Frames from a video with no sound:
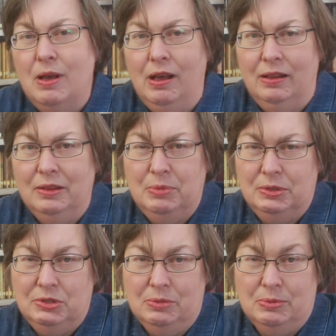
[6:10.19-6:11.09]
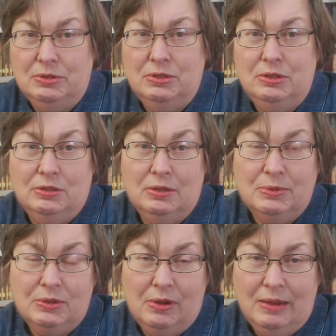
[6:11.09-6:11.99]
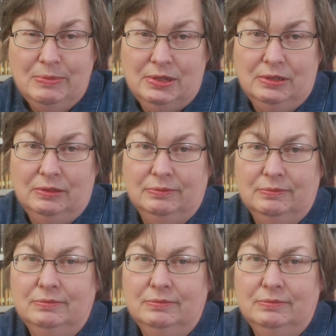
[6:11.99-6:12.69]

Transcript: all the booktubers you subscribe to?